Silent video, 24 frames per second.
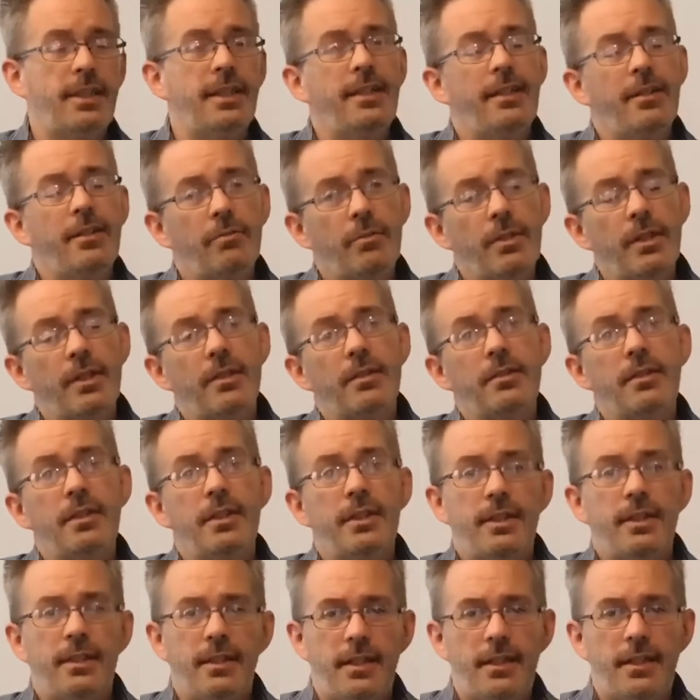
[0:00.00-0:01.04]
Well,
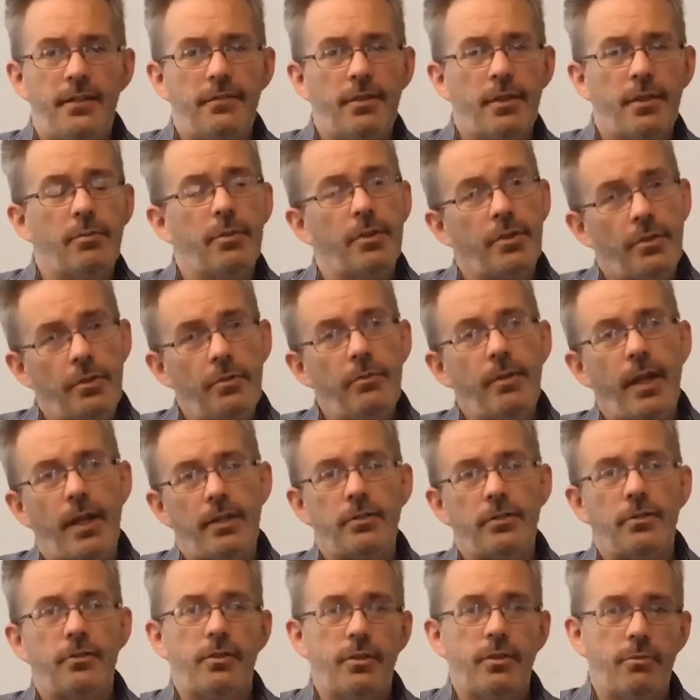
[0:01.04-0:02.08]
if there were two
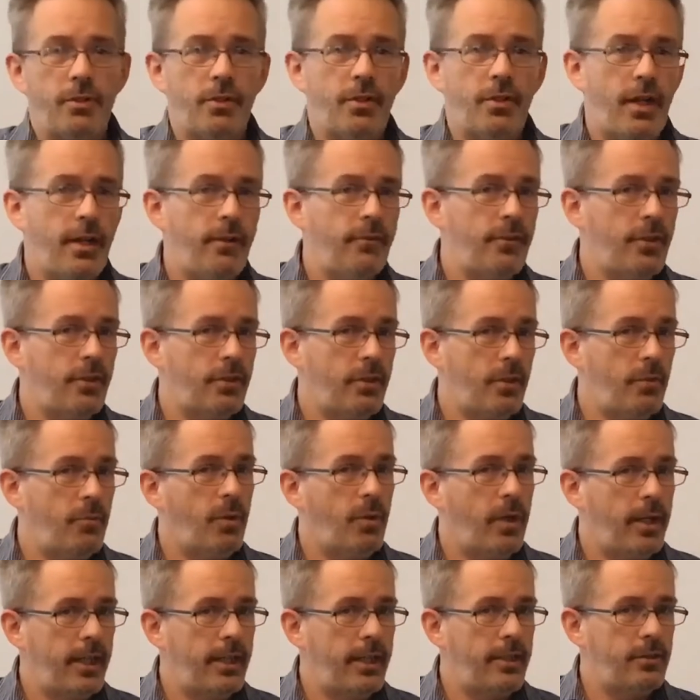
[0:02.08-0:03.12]
angels, there was obviously
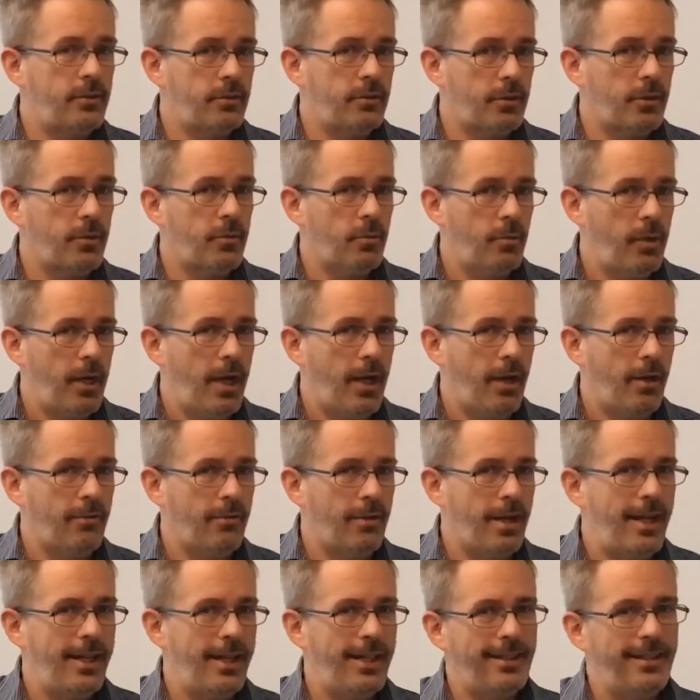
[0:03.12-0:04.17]
one angel as well,
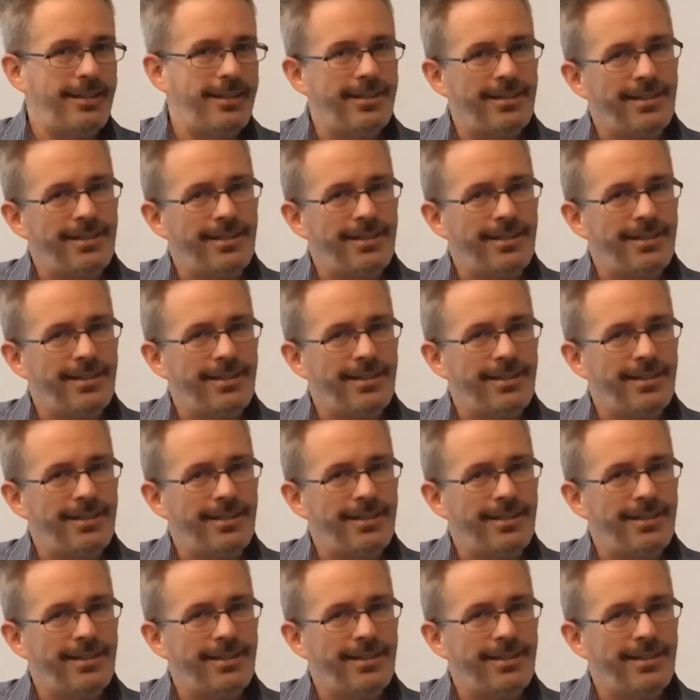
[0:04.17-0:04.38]
right?